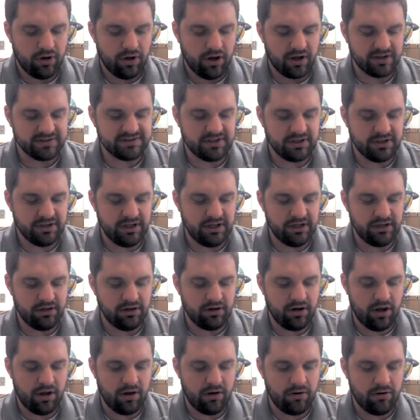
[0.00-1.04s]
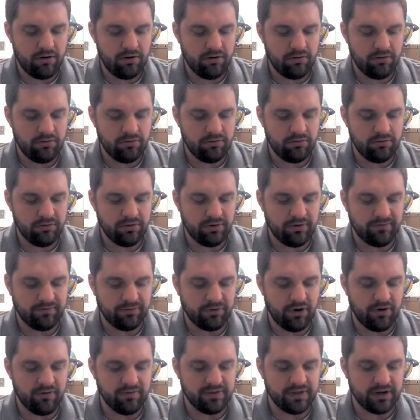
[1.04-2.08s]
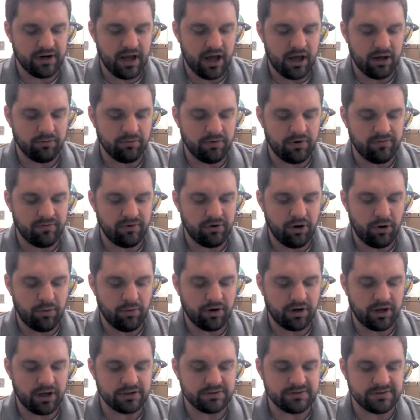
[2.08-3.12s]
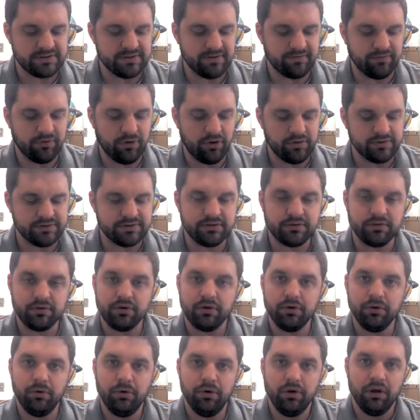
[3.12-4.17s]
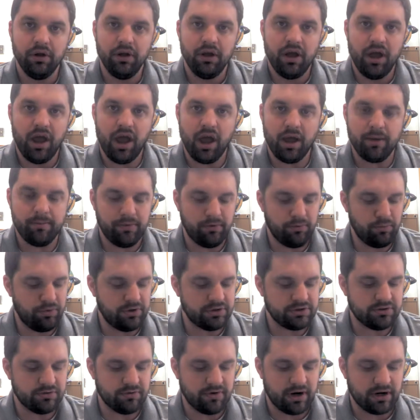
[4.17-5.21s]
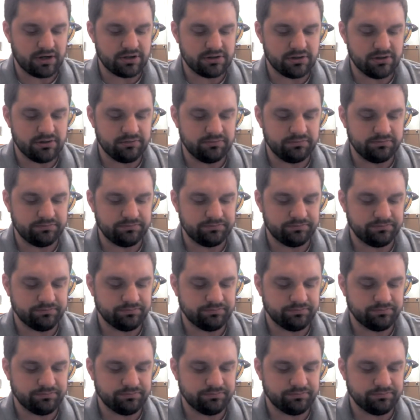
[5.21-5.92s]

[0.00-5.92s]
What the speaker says: Also, you need to know the flow of the Nile River, know what countries it flows through, and what direction.